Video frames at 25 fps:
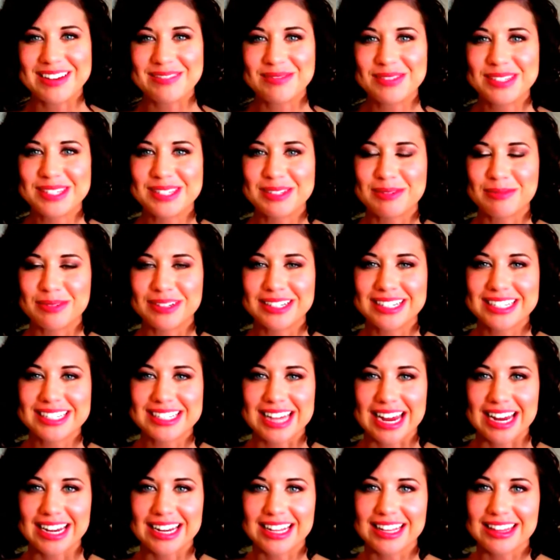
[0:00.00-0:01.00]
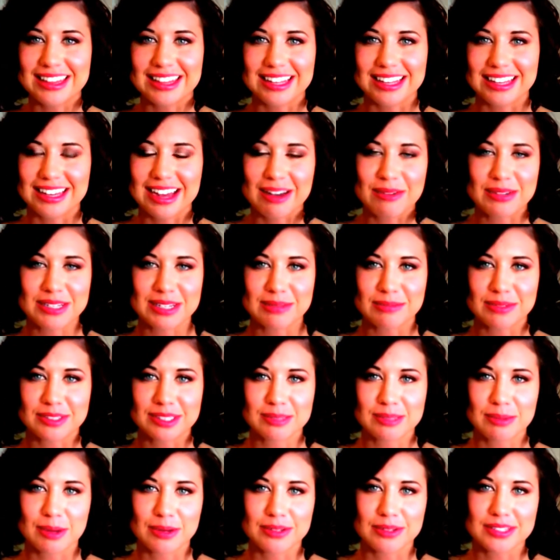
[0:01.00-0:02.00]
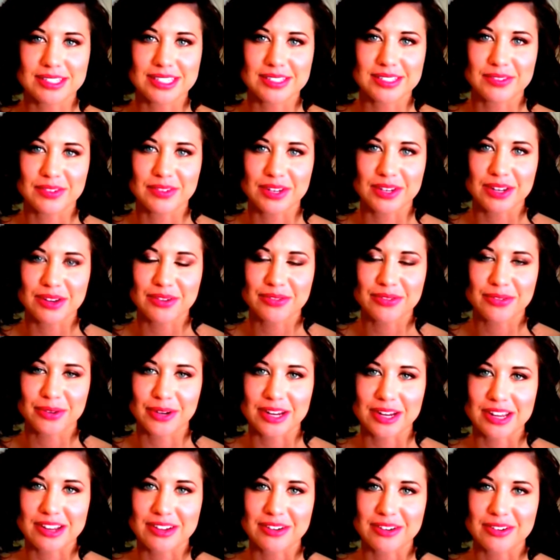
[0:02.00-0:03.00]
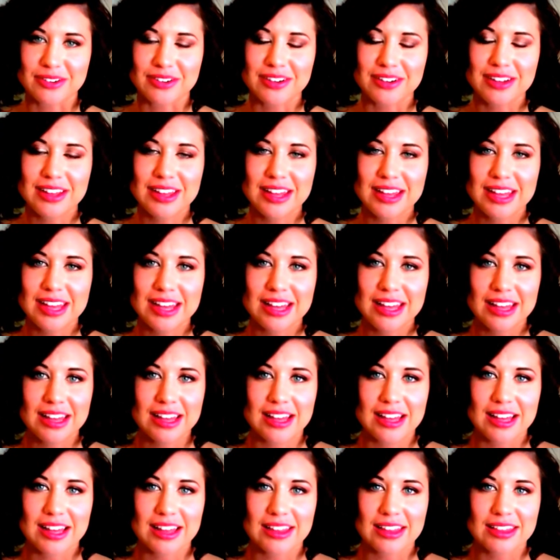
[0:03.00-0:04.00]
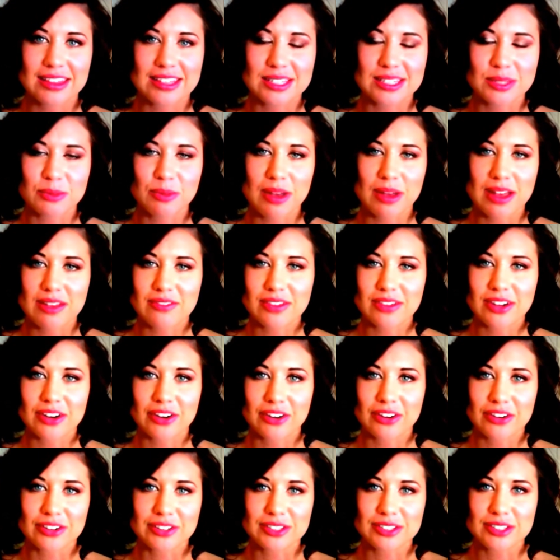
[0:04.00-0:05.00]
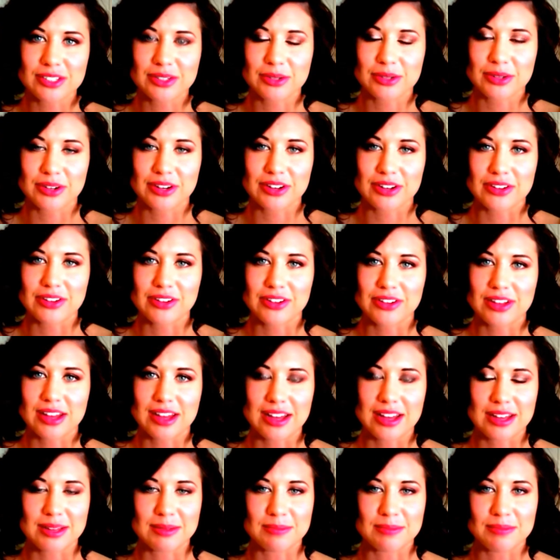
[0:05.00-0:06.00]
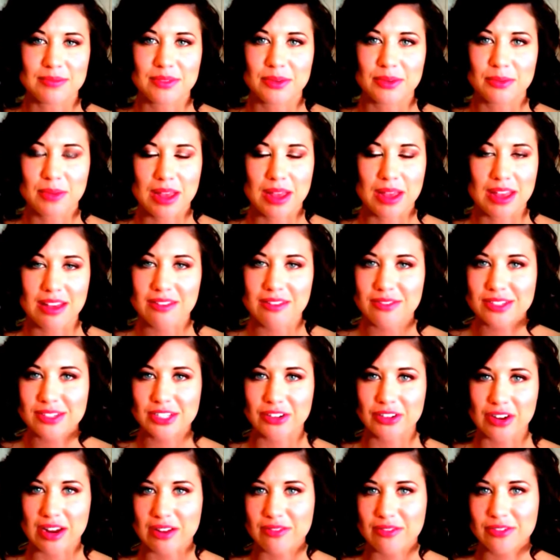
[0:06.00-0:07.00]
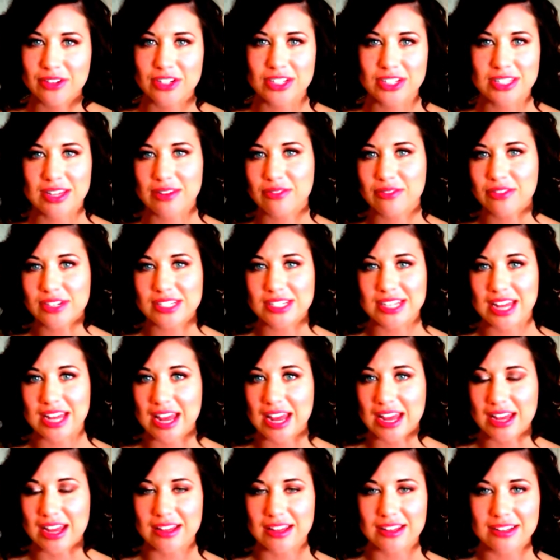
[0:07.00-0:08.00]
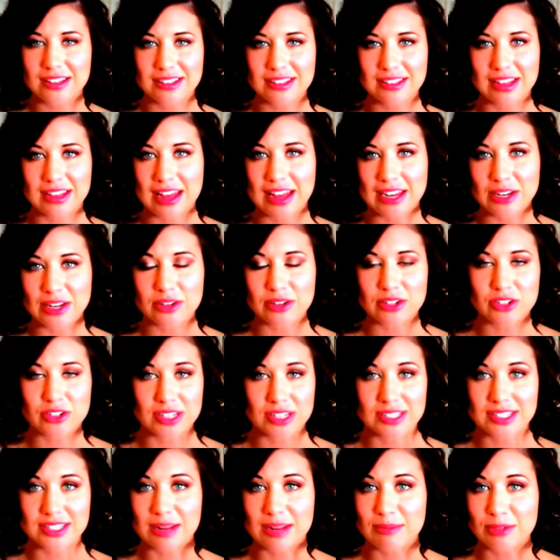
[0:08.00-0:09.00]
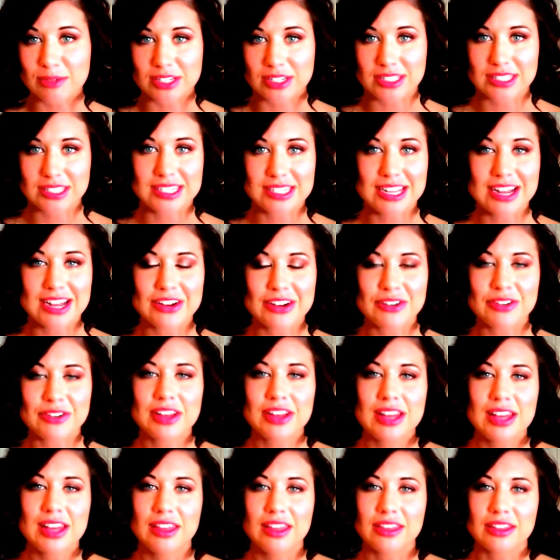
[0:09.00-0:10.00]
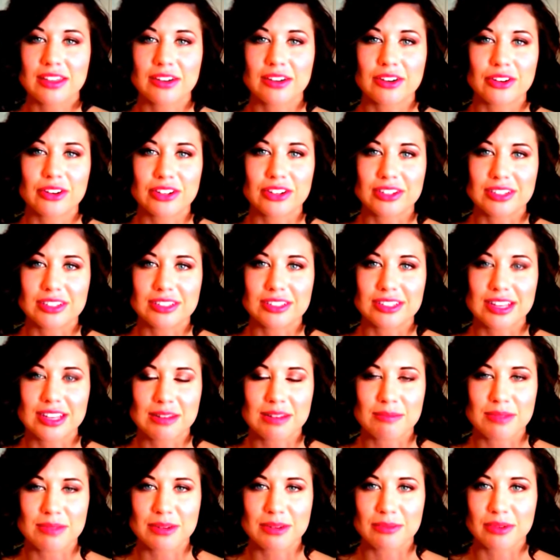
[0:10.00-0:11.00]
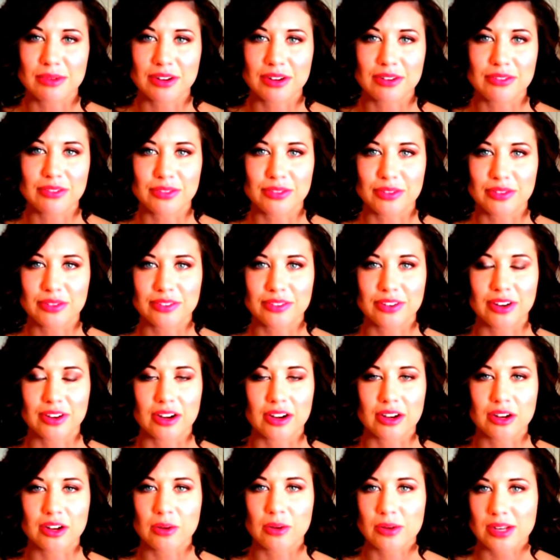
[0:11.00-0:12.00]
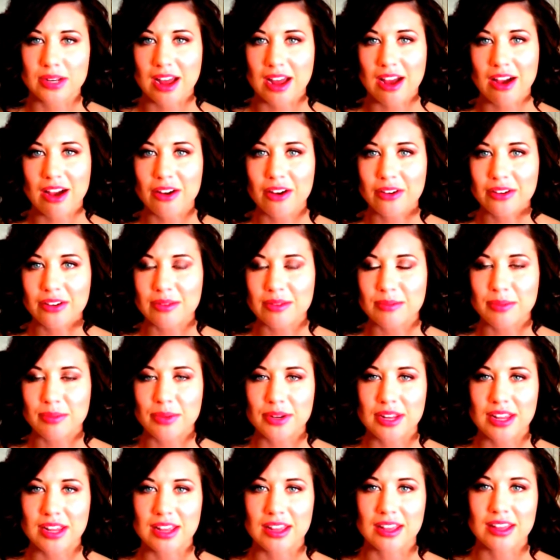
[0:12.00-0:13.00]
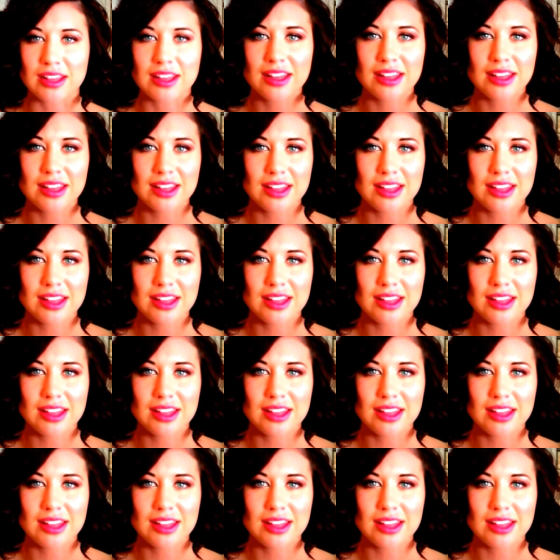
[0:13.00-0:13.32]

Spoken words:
I'm super excited that I was able to post this video for you. This wave and curl tutorial, the wave is great for just every day, and you can dress it up, dress it down. The curl can be wonderful for going out and putting,